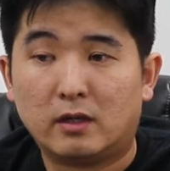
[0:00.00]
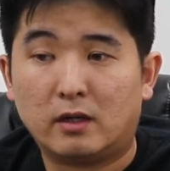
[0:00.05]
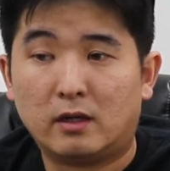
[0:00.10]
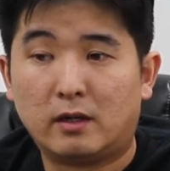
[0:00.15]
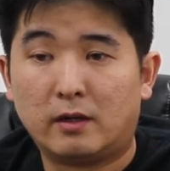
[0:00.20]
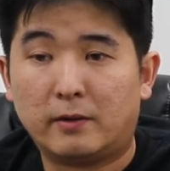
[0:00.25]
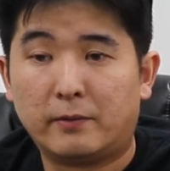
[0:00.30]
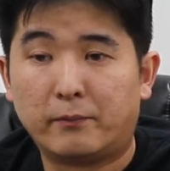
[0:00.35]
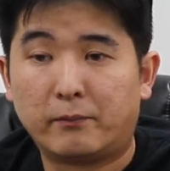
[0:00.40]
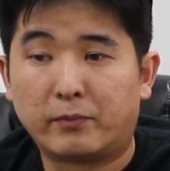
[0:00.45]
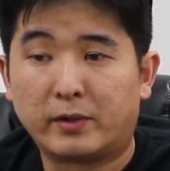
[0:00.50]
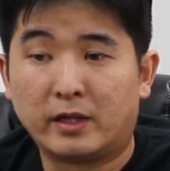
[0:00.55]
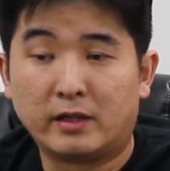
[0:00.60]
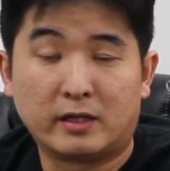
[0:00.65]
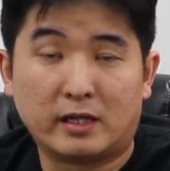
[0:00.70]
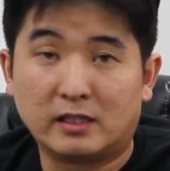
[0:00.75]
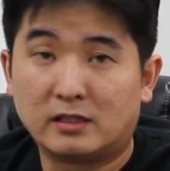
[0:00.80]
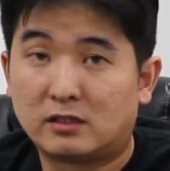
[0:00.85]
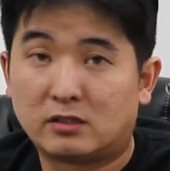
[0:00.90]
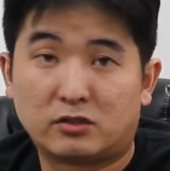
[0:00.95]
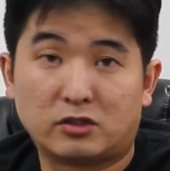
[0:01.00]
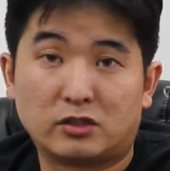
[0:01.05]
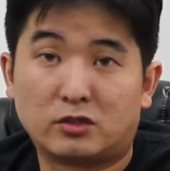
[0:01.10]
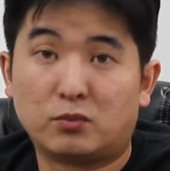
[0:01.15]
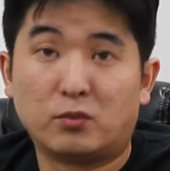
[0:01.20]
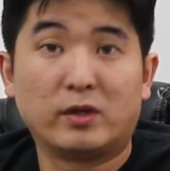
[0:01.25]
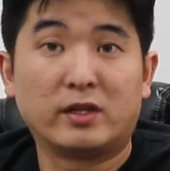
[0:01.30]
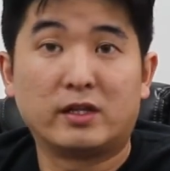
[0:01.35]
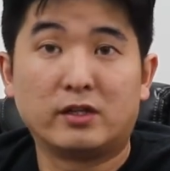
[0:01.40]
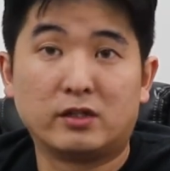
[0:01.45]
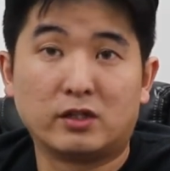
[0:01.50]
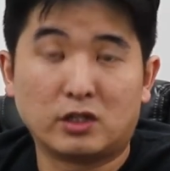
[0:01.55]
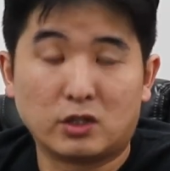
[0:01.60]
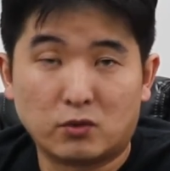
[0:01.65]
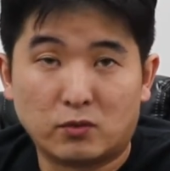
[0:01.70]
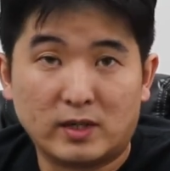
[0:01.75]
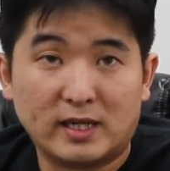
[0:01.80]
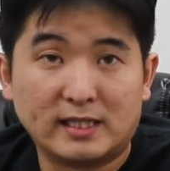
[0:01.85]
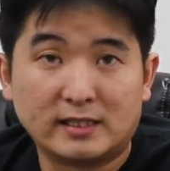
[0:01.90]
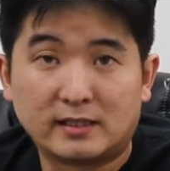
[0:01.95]
Um, and that's just within the
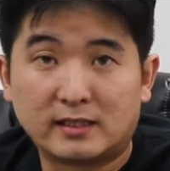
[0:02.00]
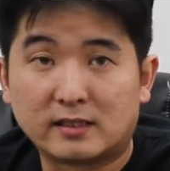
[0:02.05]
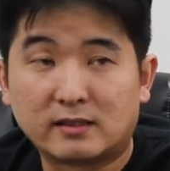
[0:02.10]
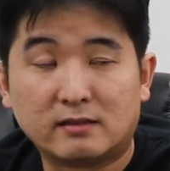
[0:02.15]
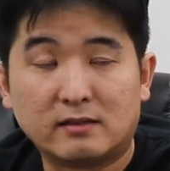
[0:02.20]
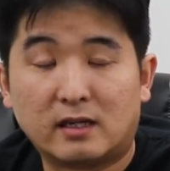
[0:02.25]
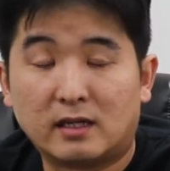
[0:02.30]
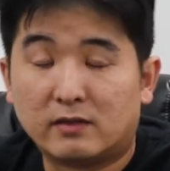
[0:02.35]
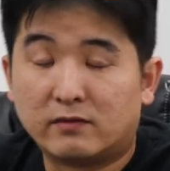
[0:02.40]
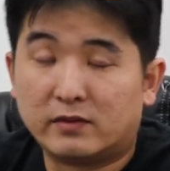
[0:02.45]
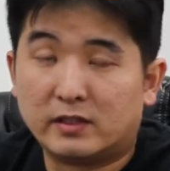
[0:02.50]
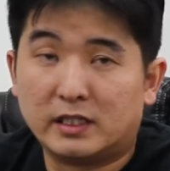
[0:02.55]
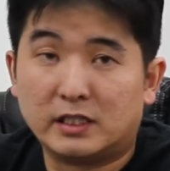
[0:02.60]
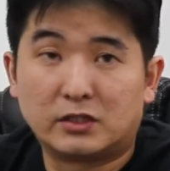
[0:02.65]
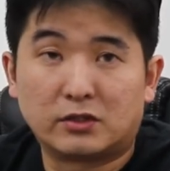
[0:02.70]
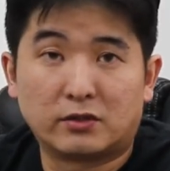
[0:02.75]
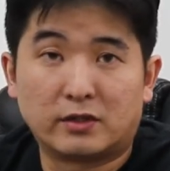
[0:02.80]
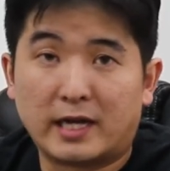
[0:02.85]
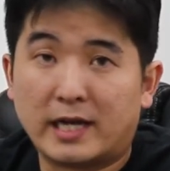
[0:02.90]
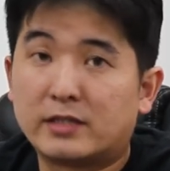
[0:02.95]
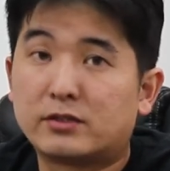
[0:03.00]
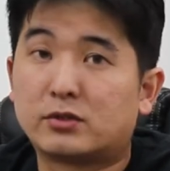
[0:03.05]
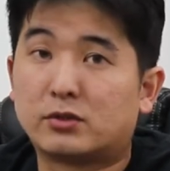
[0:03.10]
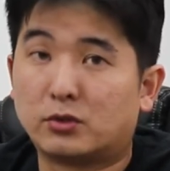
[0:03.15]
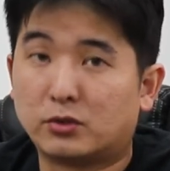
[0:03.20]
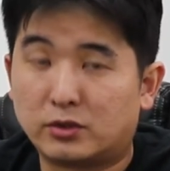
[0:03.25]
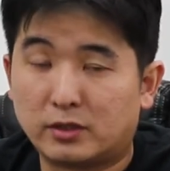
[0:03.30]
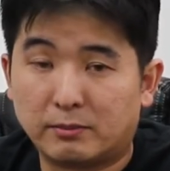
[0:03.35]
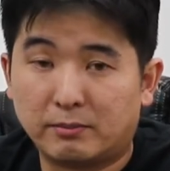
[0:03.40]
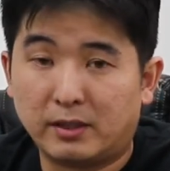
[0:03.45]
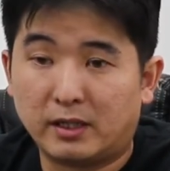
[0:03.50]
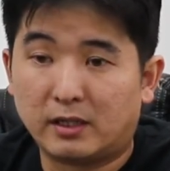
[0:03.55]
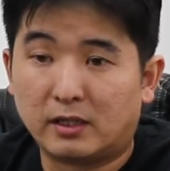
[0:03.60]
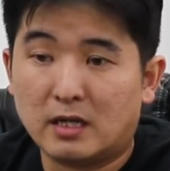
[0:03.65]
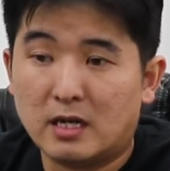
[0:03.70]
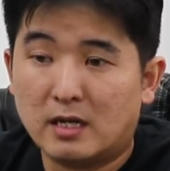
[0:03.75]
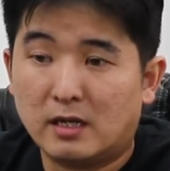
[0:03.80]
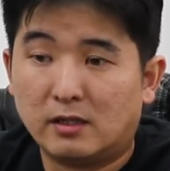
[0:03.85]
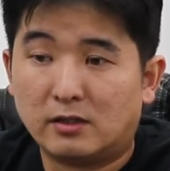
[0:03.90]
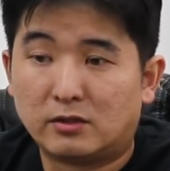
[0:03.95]
US, that's not even international shipping.
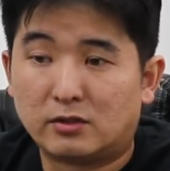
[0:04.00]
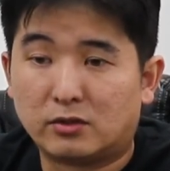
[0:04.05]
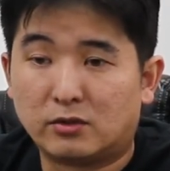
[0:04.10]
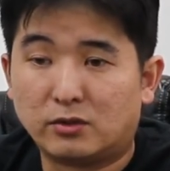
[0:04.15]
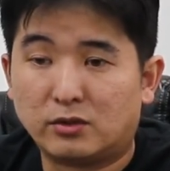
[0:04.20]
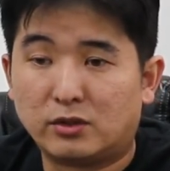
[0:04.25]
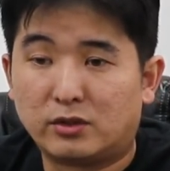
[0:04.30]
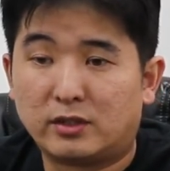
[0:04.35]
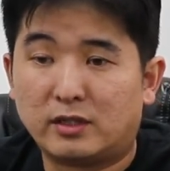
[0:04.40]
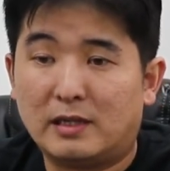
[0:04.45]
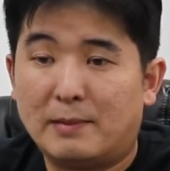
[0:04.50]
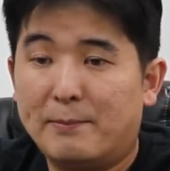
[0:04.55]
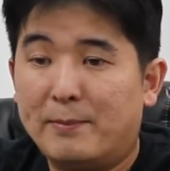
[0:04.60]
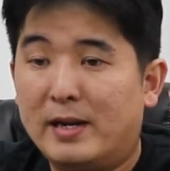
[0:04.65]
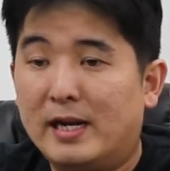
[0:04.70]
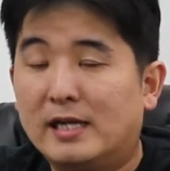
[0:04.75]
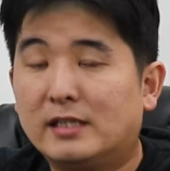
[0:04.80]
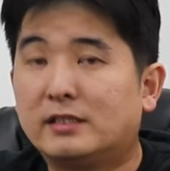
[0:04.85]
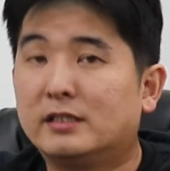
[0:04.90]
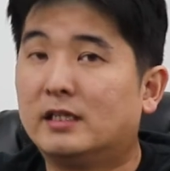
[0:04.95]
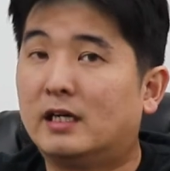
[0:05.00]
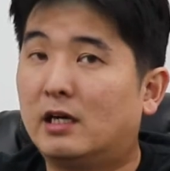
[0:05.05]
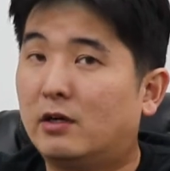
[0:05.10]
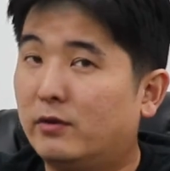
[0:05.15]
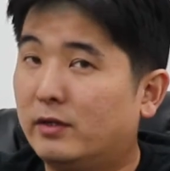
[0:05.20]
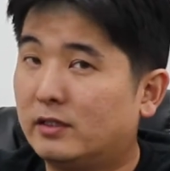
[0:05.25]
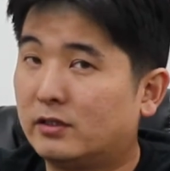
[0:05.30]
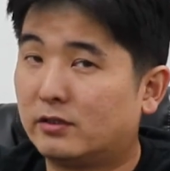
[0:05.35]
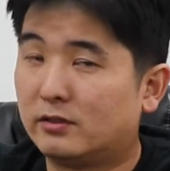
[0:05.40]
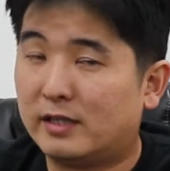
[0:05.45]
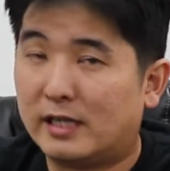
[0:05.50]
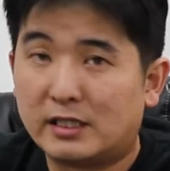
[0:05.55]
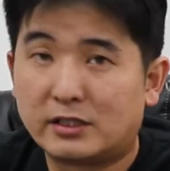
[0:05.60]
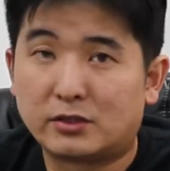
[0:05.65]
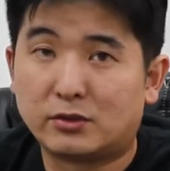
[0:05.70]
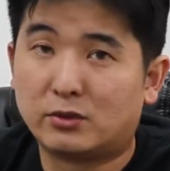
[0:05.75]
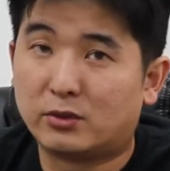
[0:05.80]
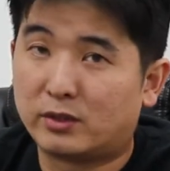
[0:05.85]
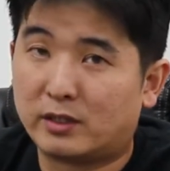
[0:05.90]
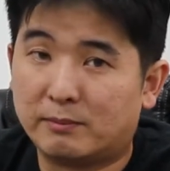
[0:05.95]
So you can imagine how
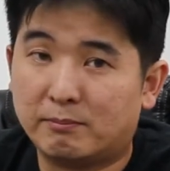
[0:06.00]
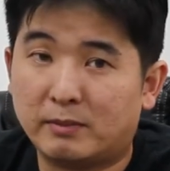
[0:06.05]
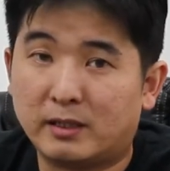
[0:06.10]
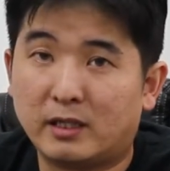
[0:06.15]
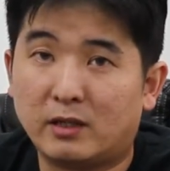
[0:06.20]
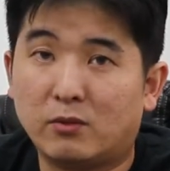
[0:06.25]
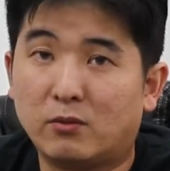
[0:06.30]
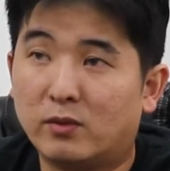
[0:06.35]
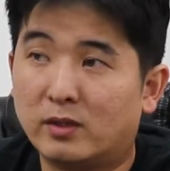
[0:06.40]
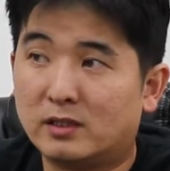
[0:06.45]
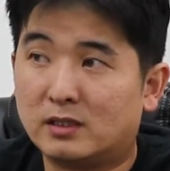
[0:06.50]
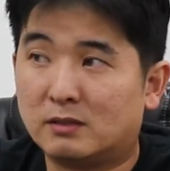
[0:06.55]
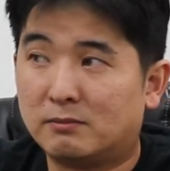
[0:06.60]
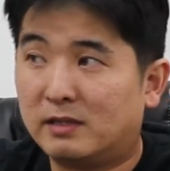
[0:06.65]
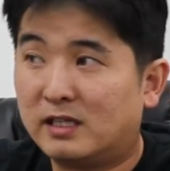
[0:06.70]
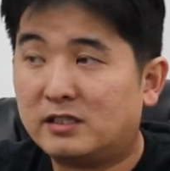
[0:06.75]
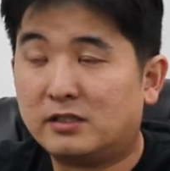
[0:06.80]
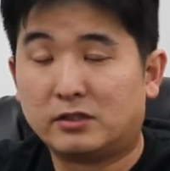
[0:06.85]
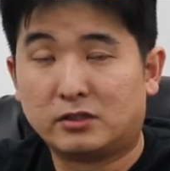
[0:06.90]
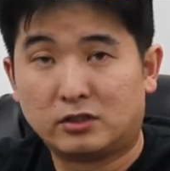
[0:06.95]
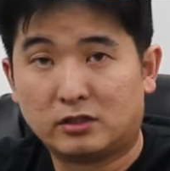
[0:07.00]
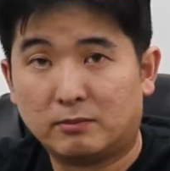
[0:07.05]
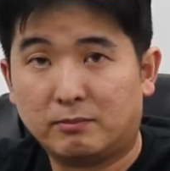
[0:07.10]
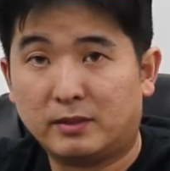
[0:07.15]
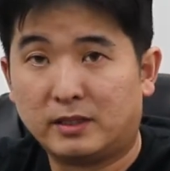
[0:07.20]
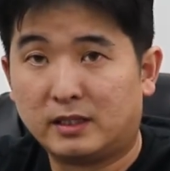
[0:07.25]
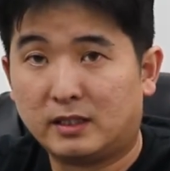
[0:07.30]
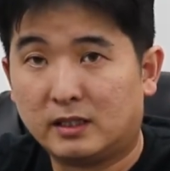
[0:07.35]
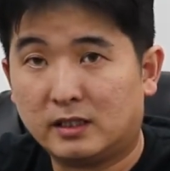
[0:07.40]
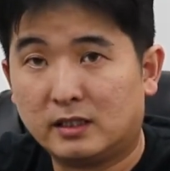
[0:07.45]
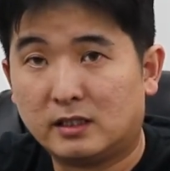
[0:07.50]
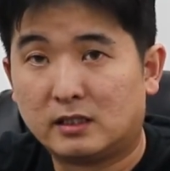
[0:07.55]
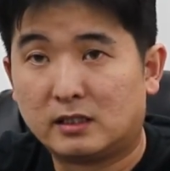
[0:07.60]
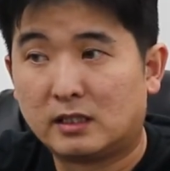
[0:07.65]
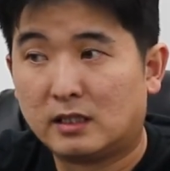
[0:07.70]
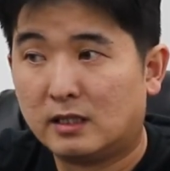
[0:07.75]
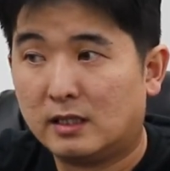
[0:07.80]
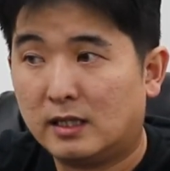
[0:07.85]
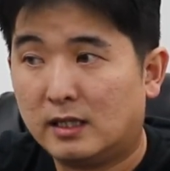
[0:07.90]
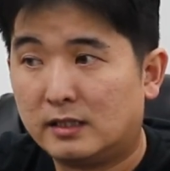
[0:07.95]
international it can be when domestic shipping is
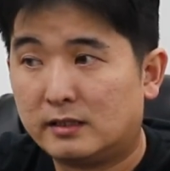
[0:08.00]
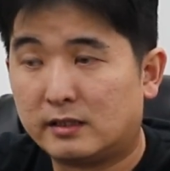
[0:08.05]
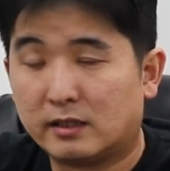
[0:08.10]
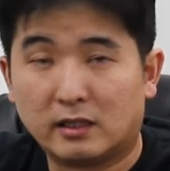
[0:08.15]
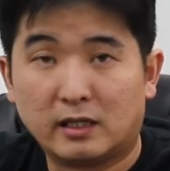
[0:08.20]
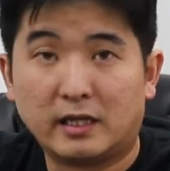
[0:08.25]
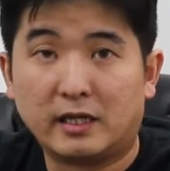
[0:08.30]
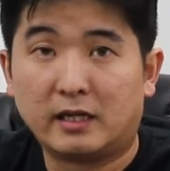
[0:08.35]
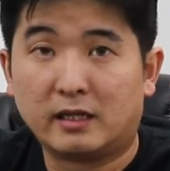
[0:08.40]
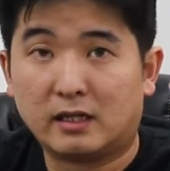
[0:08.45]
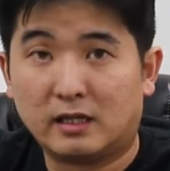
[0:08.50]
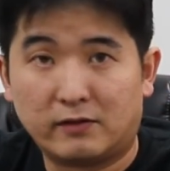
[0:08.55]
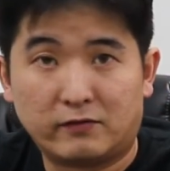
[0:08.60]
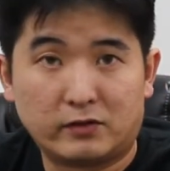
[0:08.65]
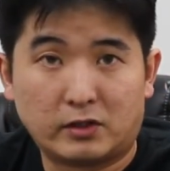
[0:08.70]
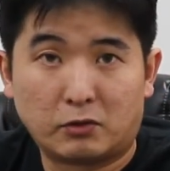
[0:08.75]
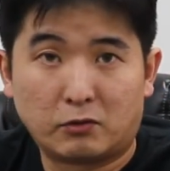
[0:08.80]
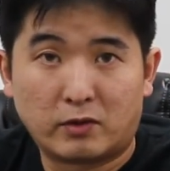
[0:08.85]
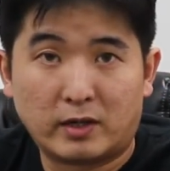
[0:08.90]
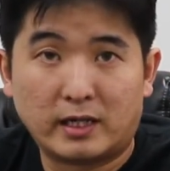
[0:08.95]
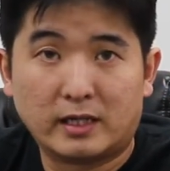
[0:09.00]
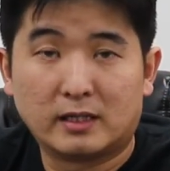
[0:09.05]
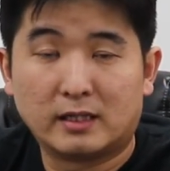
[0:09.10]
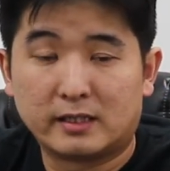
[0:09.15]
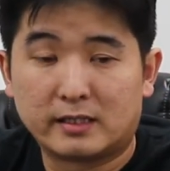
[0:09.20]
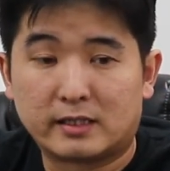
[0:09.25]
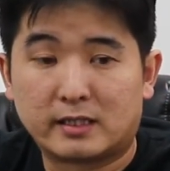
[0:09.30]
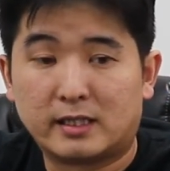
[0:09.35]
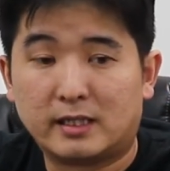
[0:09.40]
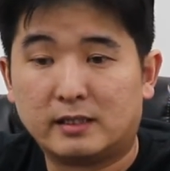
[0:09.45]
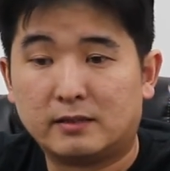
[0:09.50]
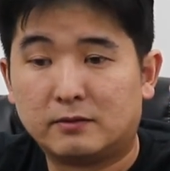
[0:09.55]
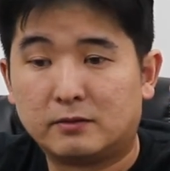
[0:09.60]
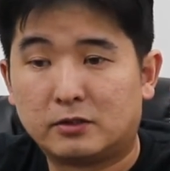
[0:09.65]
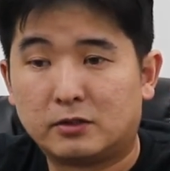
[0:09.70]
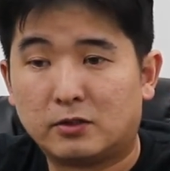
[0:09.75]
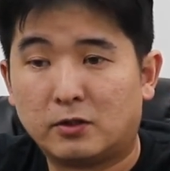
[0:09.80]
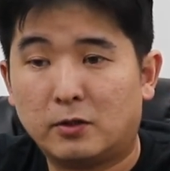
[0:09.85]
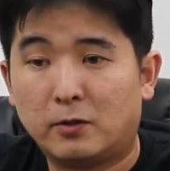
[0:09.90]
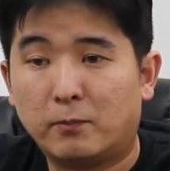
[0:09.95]
delaying left and right like that.
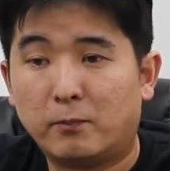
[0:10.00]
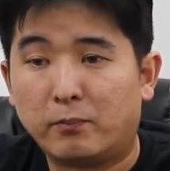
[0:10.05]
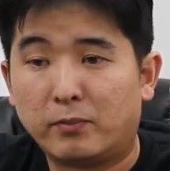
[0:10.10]
So